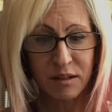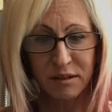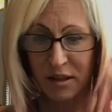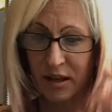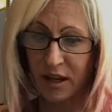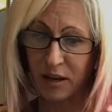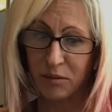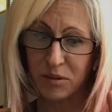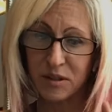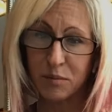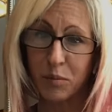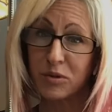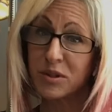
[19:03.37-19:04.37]
Today was
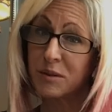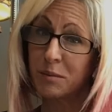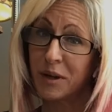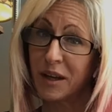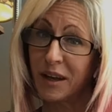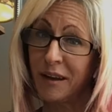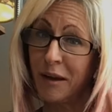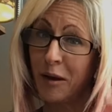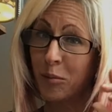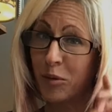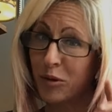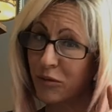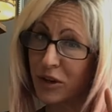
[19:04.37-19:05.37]
supposed to be
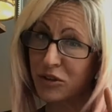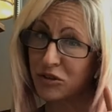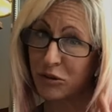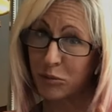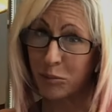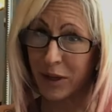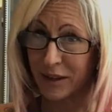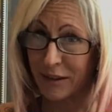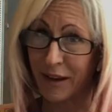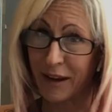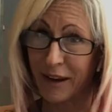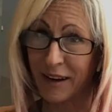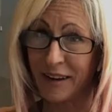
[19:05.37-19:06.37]
Motivational
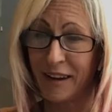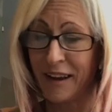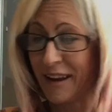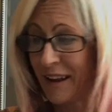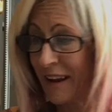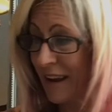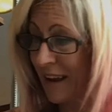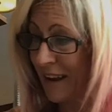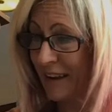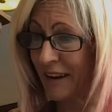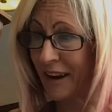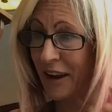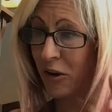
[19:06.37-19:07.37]
Monday,
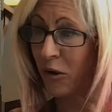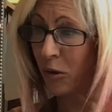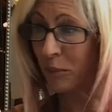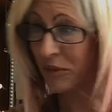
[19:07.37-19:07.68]
and I hope